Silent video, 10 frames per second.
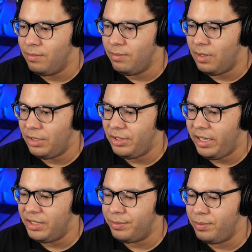Also, he
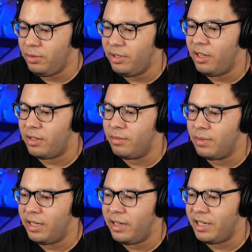has a blue tongue.
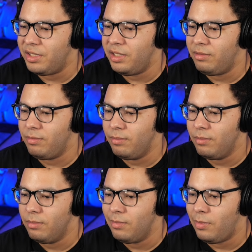
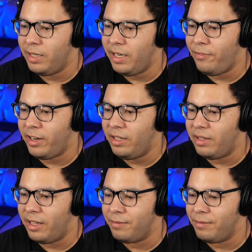Why did I forget that?